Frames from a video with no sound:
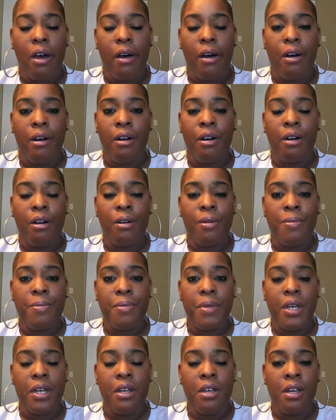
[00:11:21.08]

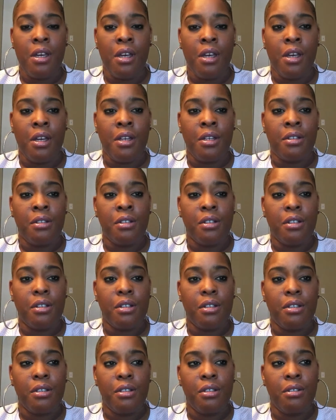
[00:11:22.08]
And
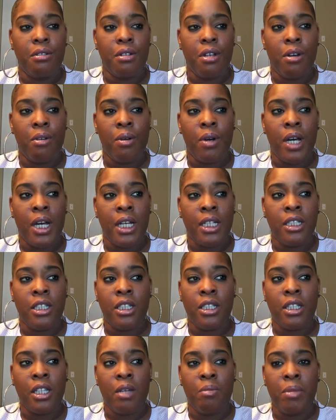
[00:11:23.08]
you know, I
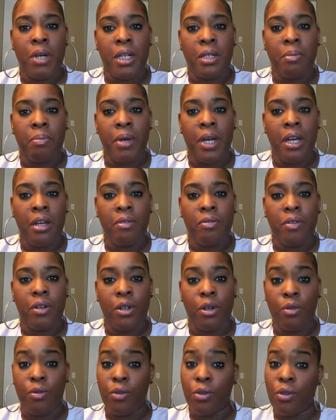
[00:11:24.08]
just ain't about to pay for
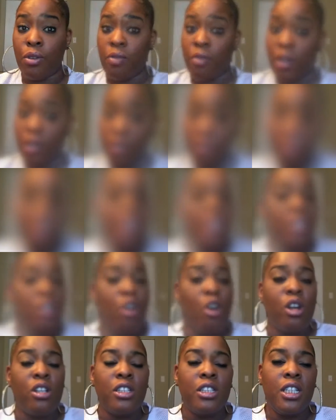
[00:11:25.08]
no full version. And
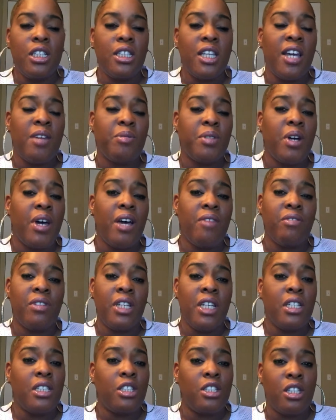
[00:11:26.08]
all of these apps, I have
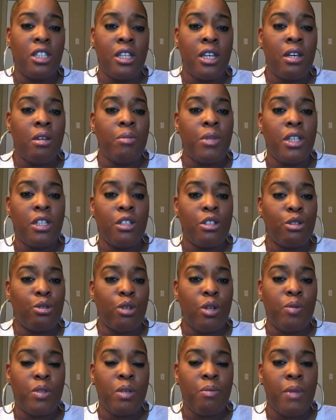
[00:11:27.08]
links to them in the
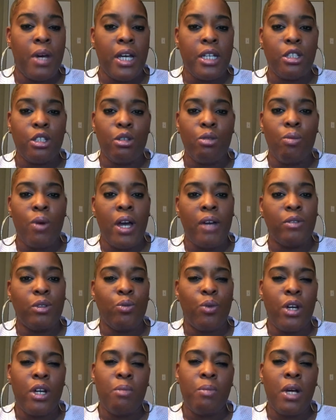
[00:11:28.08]
description box, so you won't have to
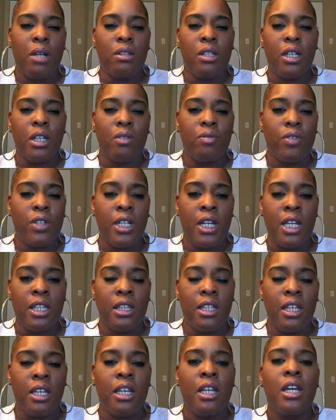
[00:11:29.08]
worry about looking for
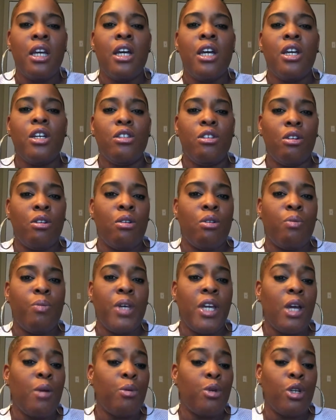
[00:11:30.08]
nothing. You'll
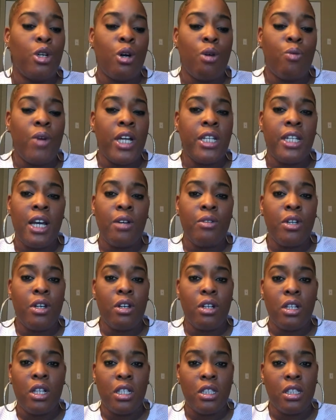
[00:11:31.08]
be able to go right down
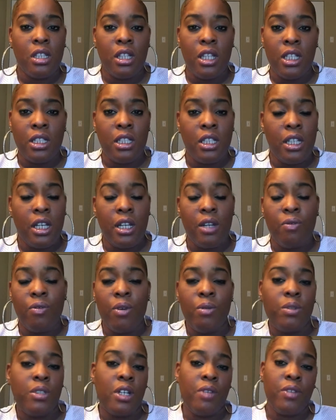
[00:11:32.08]
there, click the link to get it
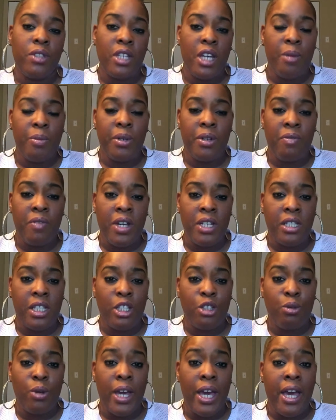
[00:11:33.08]
for whichever type of device
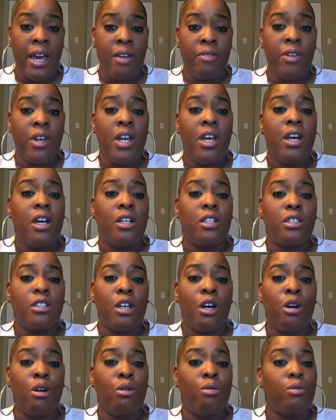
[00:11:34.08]
that you have.
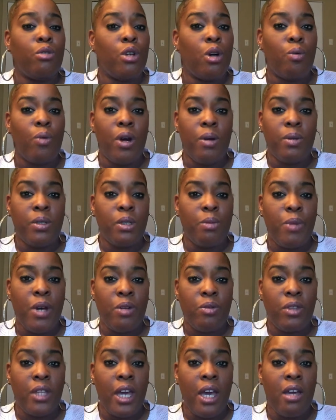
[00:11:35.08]
So no worries
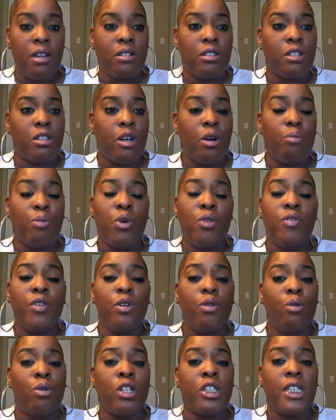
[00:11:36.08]
about that. So
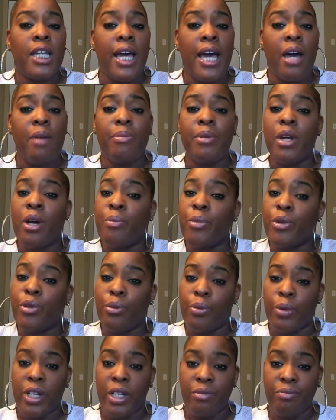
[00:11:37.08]
moving on to app number
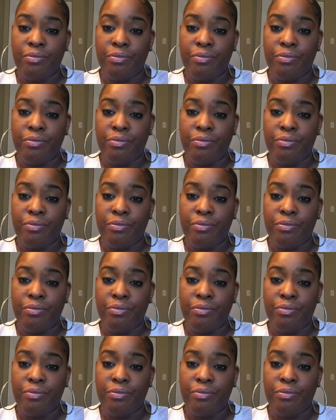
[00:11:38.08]
3.